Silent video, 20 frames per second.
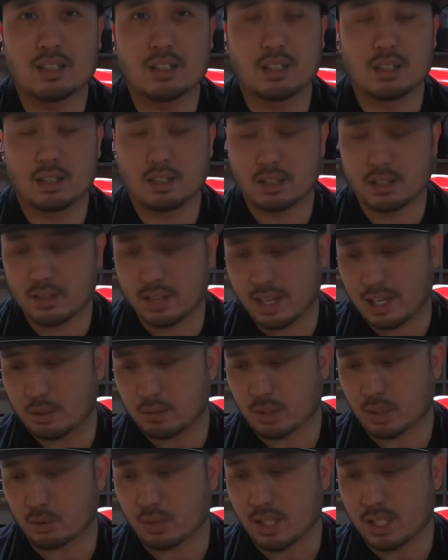that I
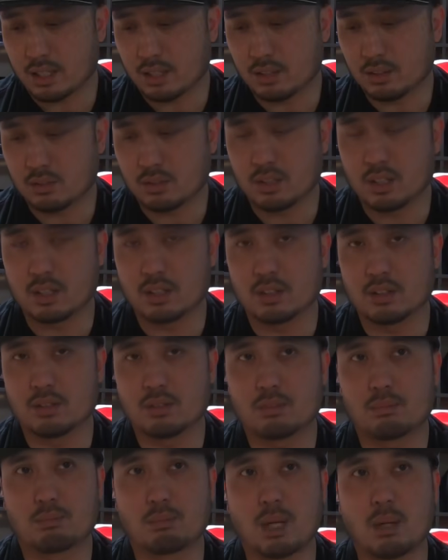regret
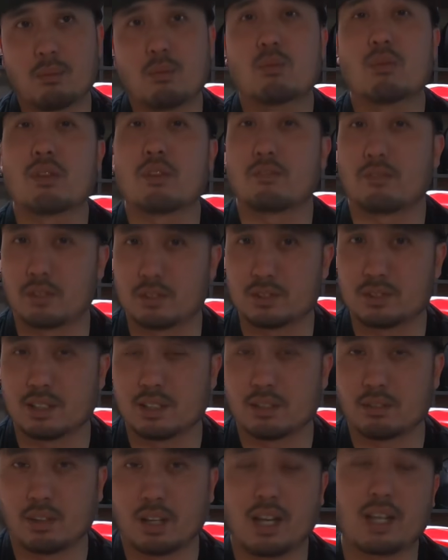is probably one of the first
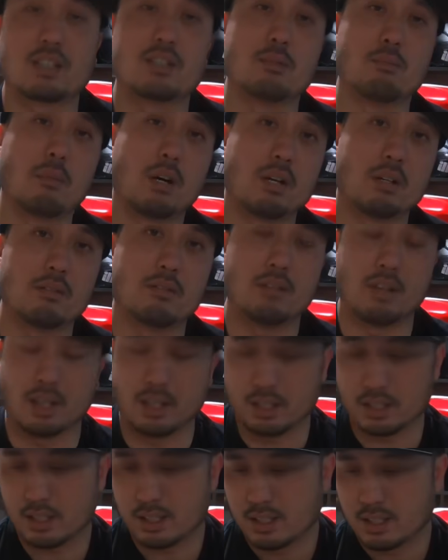things I actually
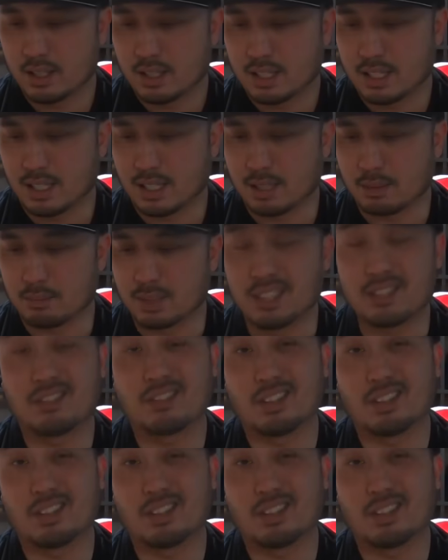modified. It's the